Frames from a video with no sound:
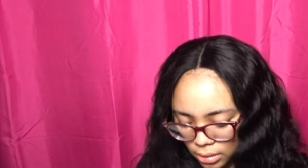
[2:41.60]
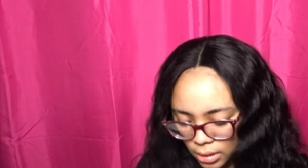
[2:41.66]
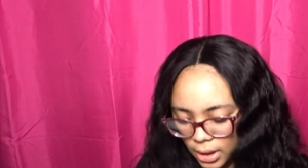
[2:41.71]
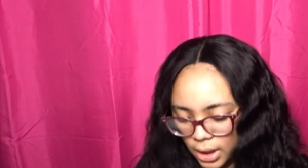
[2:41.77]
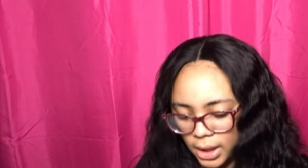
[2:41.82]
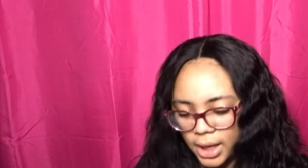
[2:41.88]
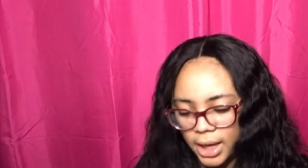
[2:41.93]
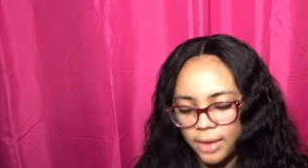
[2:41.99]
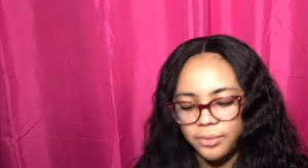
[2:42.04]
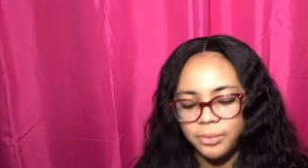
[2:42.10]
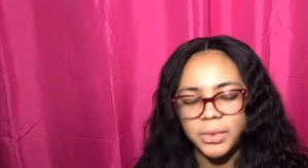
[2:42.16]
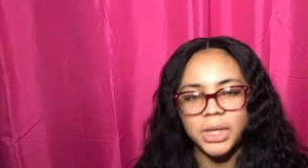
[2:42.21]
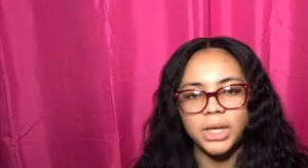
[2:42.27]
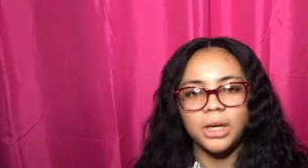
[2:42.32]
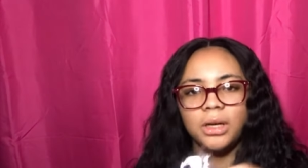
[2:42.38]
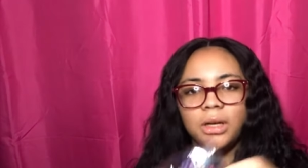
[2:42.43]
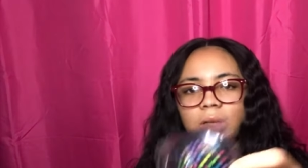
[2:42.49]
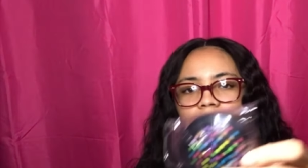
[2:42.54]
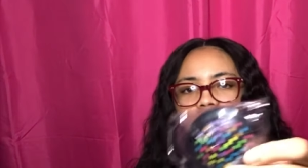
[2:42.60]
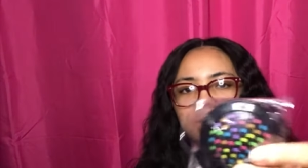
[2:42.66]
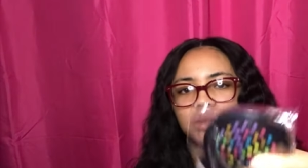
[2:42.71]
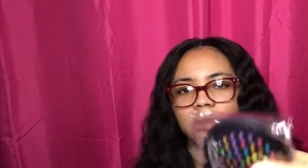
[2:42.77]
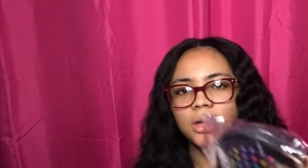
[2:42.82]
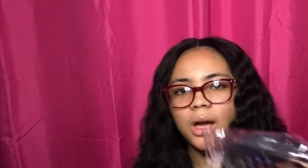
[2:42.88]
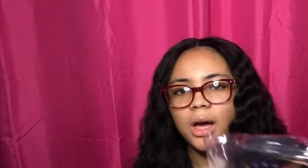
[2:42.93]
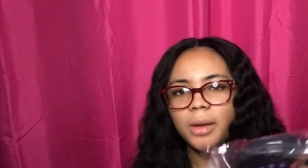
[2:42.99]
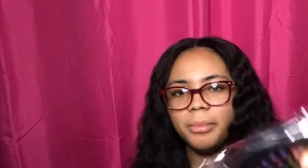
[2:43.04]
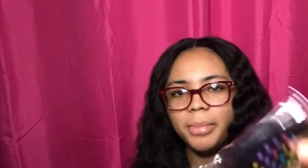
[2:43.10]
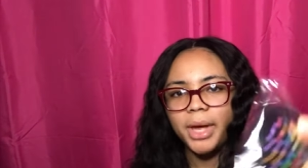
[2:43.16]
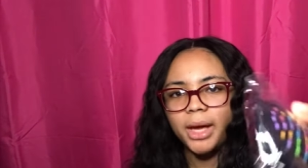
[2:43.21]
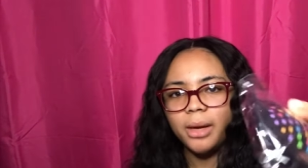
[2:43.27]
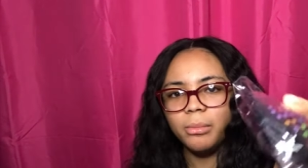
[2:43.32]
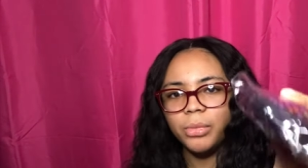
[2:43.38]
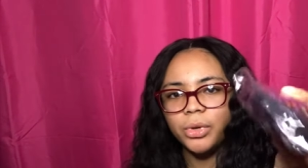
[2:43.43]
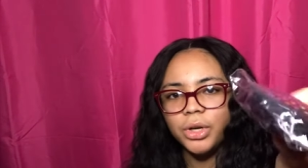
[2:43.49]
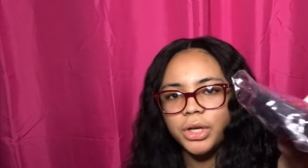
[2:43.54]
They gave me a
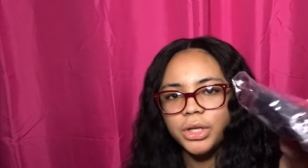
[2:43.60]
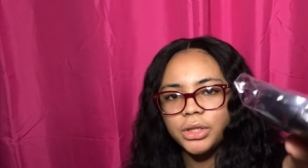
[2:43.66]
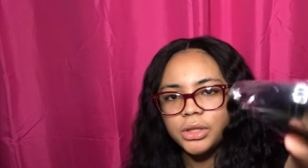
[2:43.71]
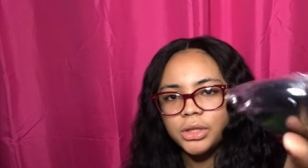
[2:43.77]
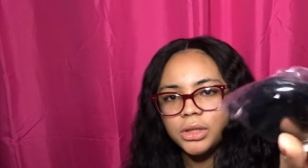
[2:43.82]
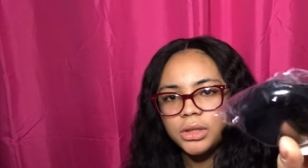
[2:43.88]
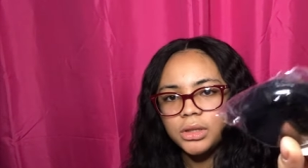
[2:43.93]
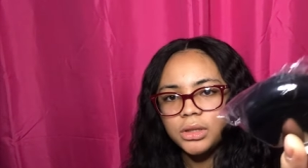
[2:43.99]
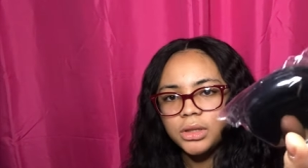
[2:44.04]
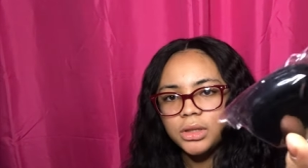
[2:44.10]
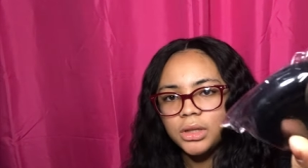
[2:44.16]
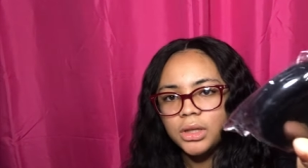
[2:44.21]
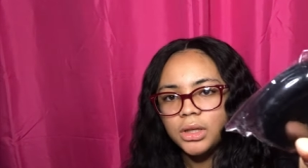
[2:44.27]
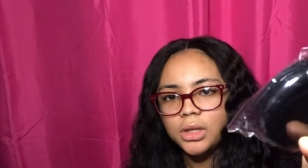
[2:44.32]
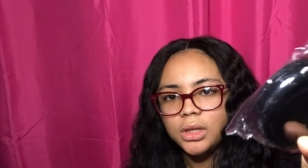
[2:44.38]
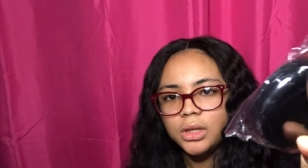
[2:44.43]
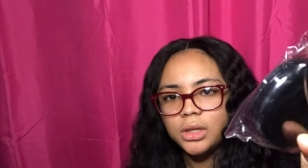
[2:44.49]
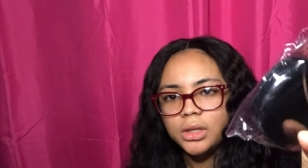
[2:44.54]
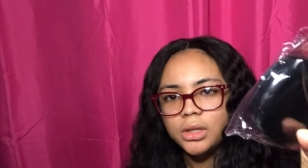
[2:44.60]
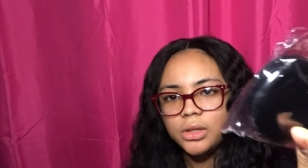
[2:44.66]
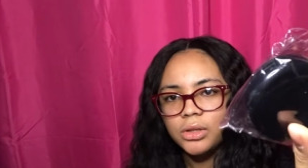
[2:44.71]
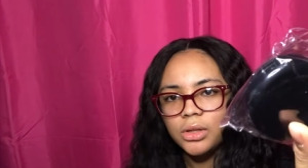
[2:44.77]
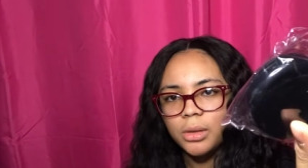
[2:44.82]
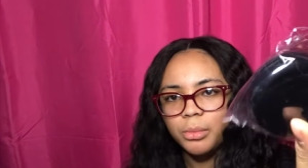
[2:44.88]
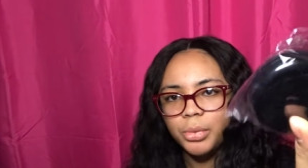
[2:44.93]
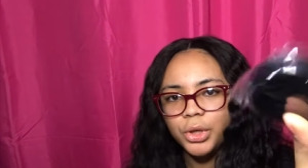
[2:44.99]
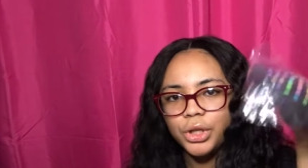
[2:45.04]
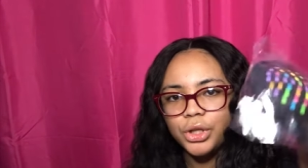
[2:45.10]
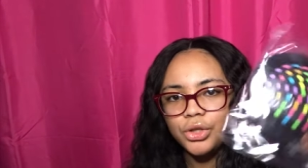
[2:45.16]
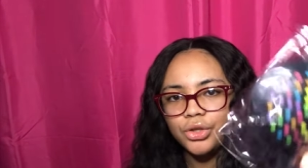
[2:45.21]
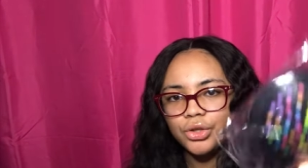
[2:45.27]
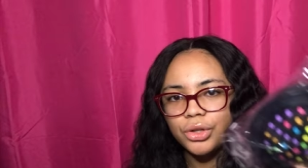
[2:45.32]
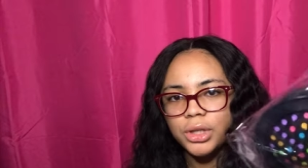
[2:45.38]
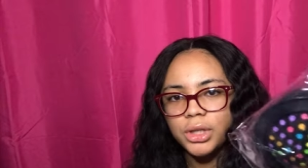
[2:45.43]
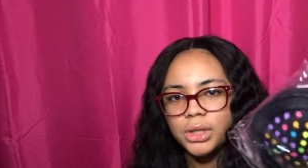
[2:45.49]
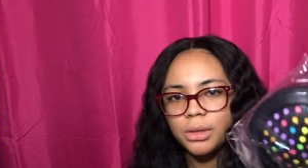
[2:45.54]
compact brush. So I'm pretty
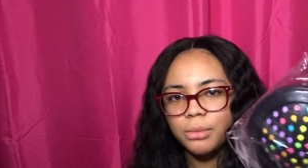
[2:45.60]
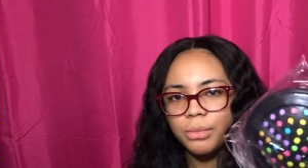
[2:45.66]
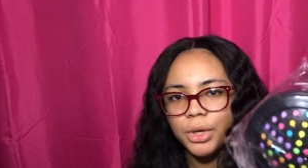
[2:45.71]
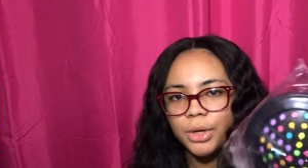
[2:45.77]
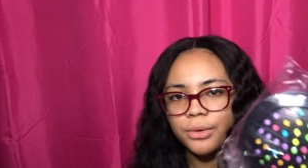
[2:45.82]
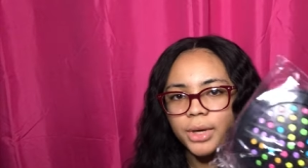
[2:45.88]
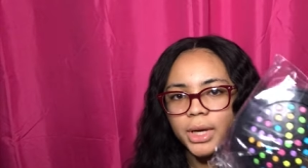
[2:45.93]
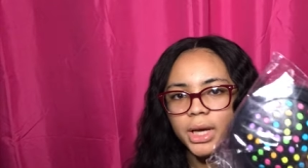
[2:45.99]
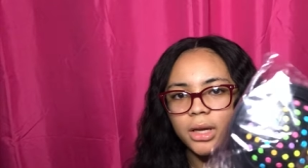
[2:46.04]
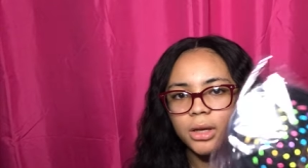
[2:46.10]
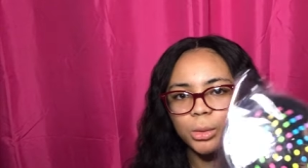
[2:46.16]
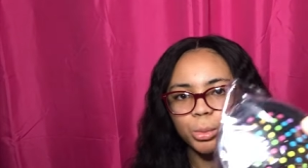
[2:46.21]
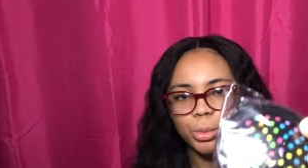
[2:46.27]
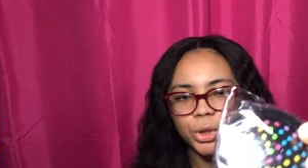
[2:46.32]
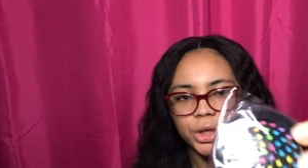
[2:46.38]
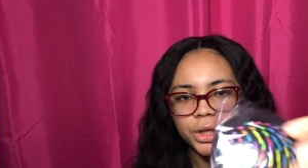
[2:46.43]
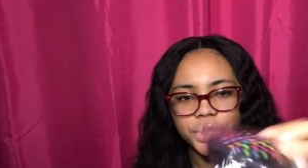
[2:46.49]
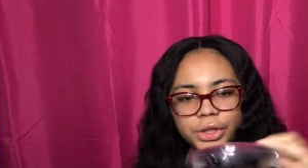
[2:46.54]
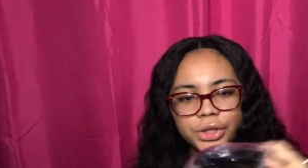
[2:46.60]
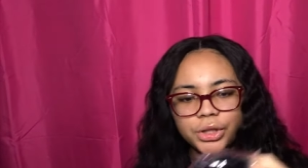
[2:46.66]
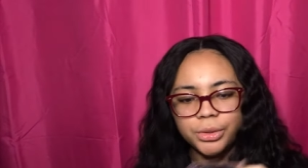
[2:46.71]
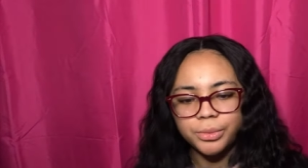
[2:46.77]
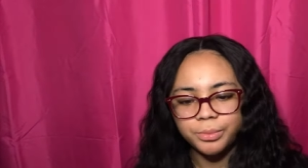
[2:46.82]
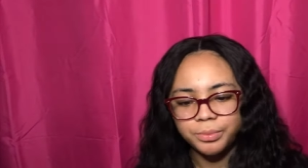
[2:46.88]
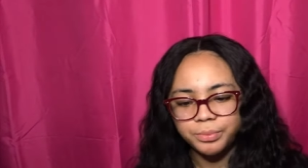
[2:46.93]
sure it's a mirror and a brush.